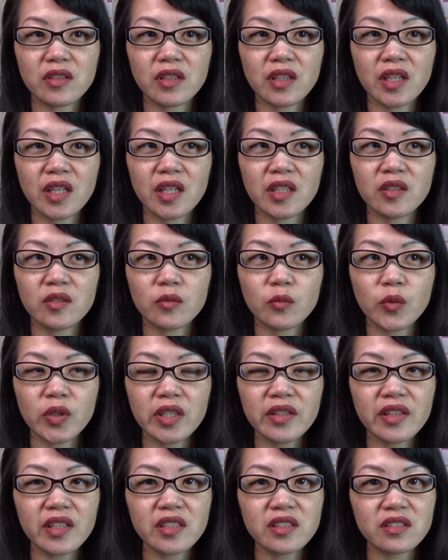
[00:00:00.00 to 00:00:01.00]
And
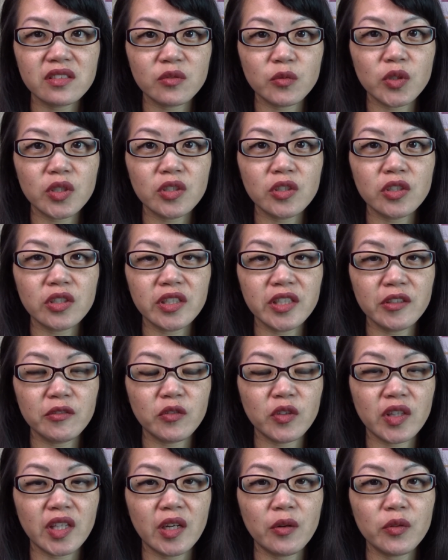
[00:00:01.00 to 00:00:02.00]
one of the things we could
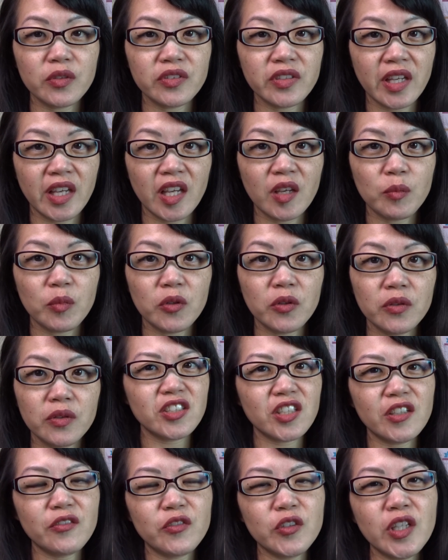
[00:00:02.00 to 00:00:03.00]
live without was cable.
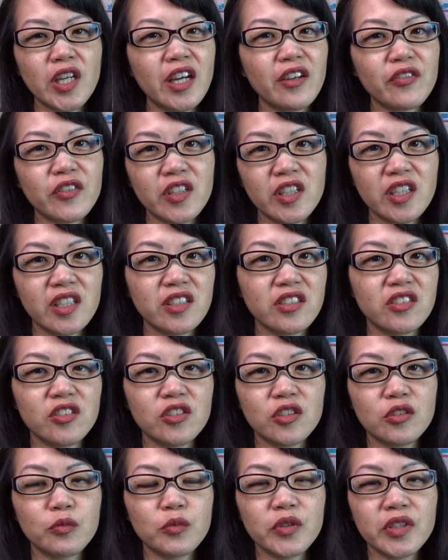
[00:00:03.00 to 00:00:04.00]
If you have kids,
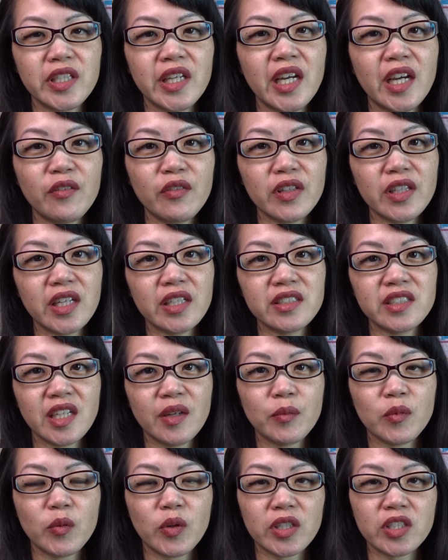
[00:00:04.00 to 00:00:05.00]
you don't really have a lot of
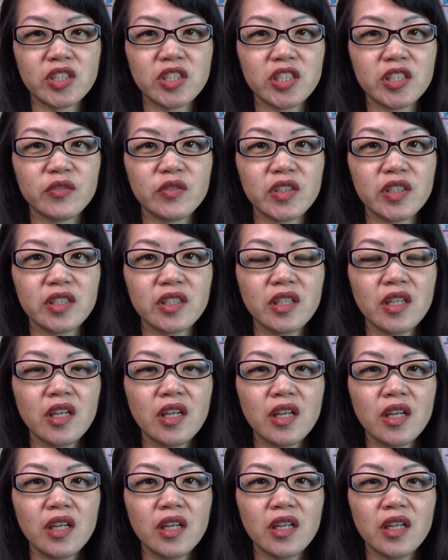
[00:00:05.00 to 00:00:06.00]
time to watch TV.
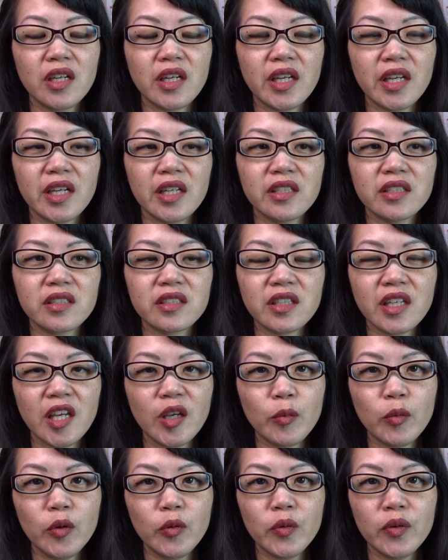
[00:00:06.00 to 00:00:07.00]
And
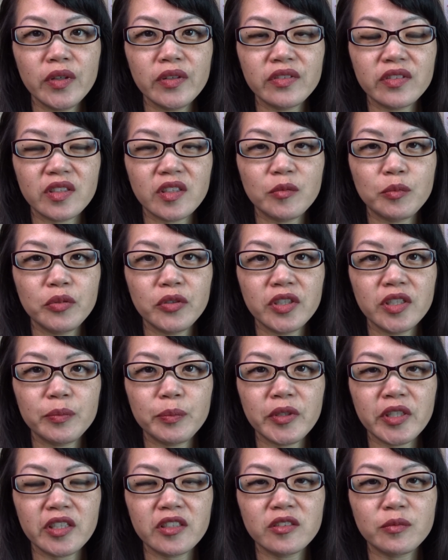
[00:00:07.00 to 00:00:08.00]
cable was a pretty
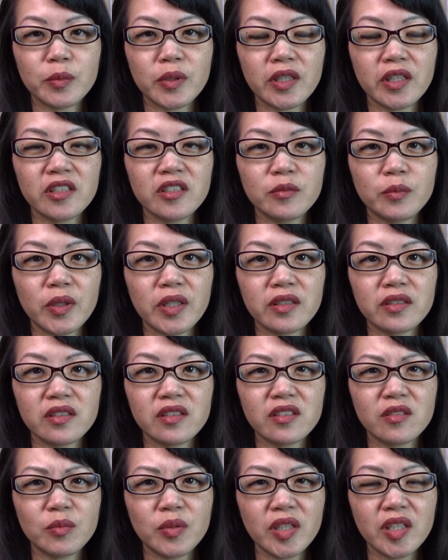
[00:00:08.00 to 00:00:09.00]
big
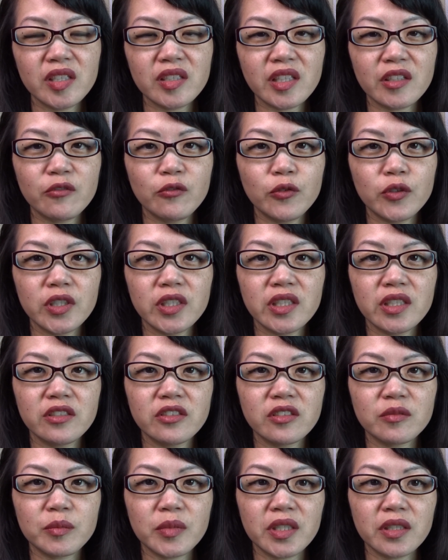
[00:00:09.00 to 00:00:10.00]
expense. It's probably like
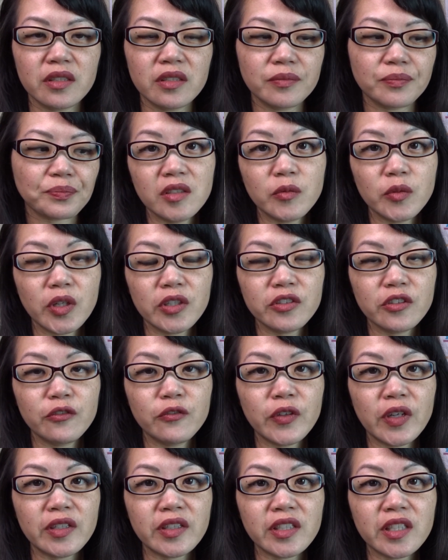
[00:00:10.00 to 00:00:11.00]
$40 a month. But we also
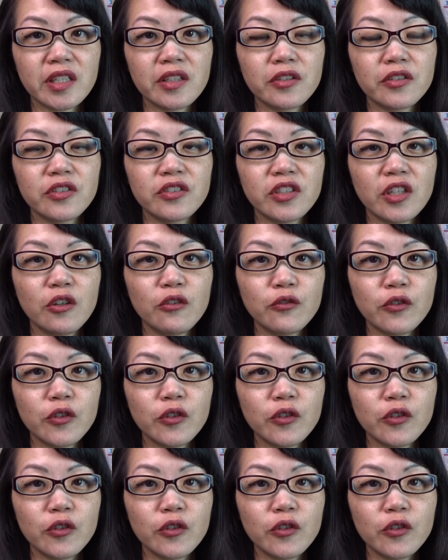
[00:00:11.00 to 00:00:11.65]
found another cell